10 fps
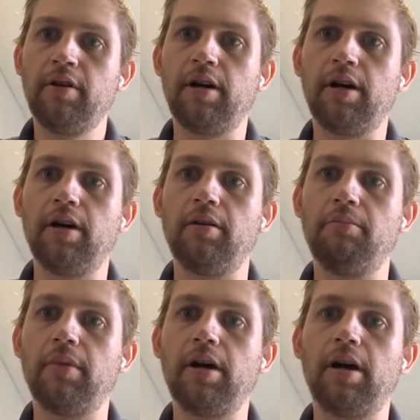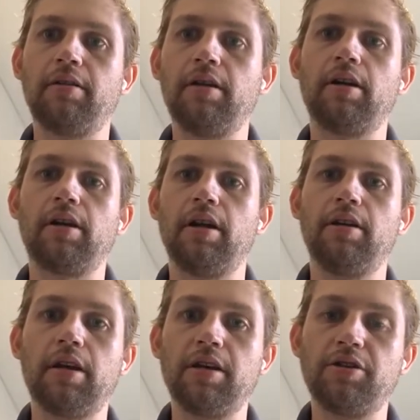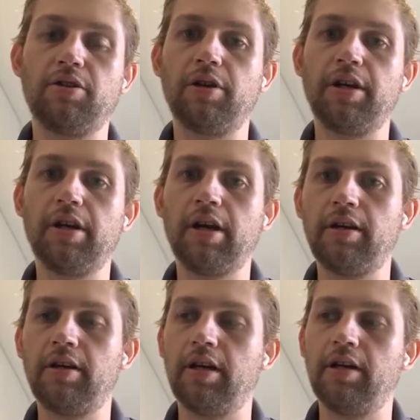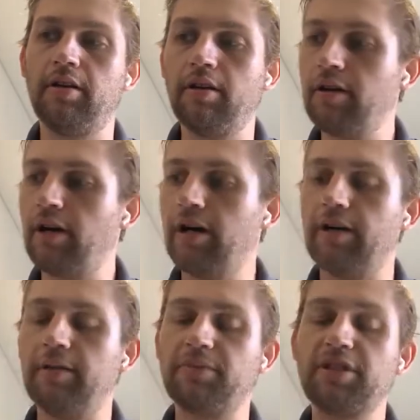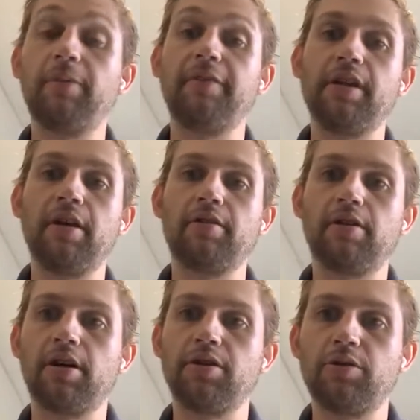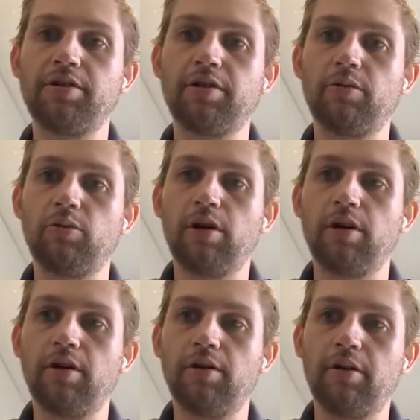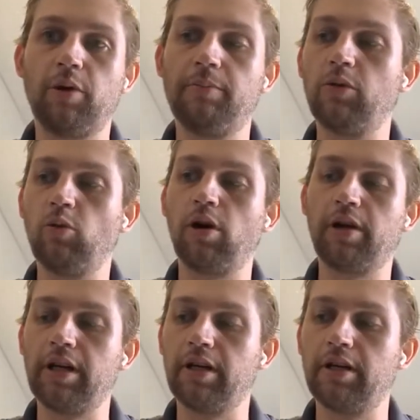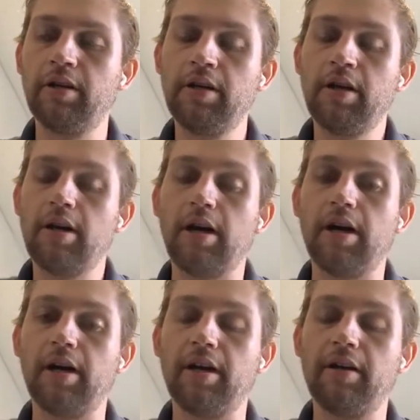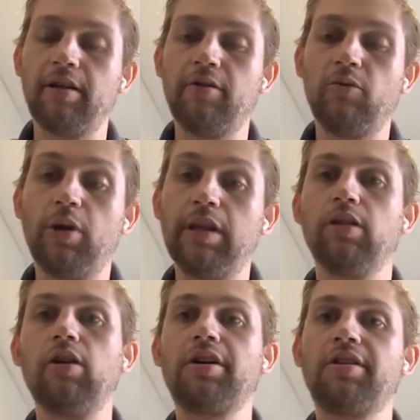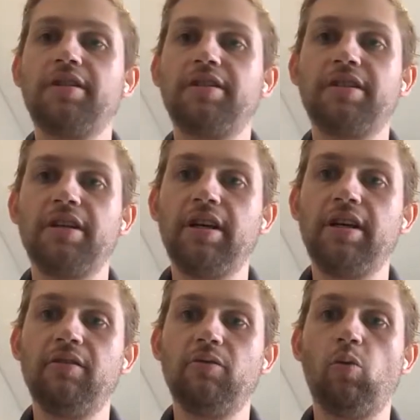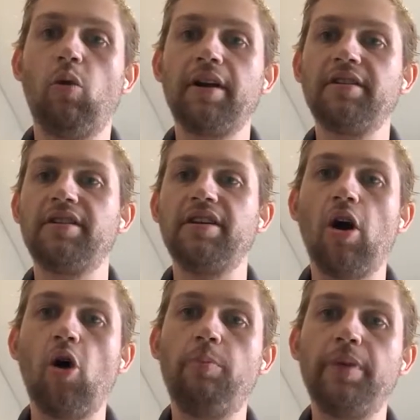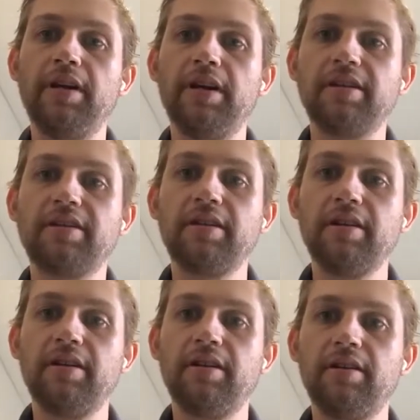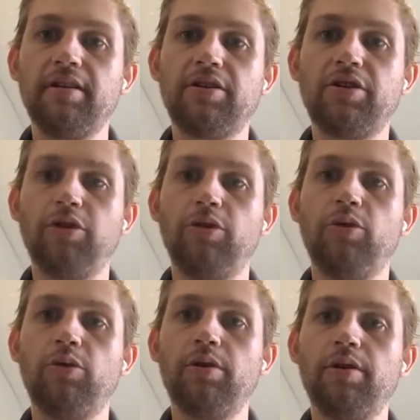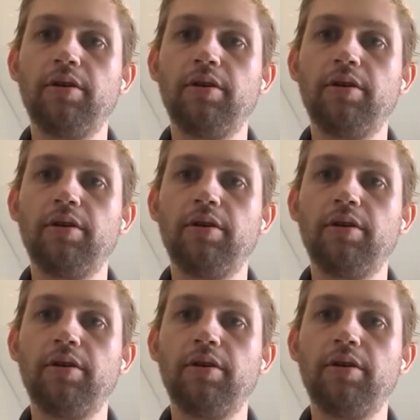I think in Nigeria and in some of the other countries that we've been working in, we look to see what is the openness to